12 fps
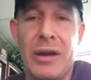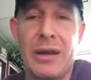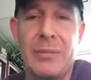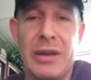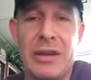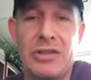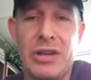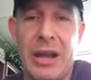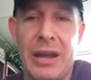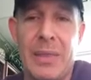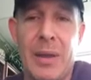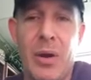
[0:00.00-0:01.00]
come in and
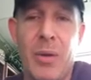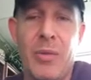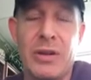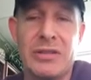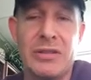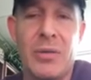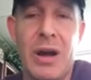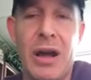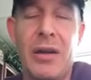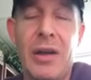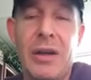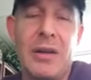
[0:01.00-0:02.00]
check in the home once in a
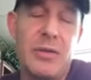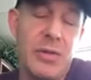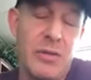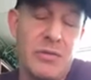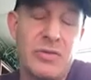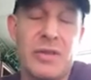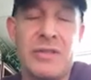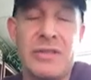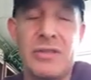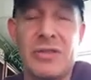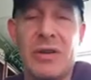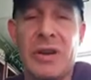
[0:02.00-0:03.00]
while, those
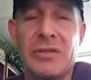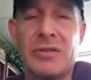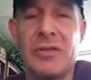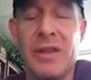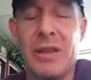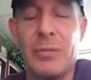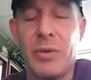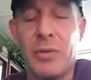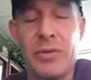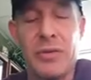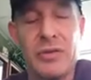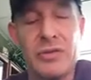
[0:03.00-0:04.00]
services are also available
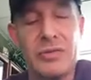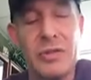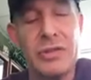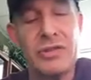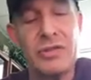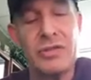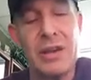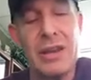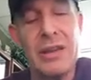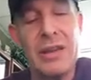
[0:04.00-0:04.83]
with the nurse registry.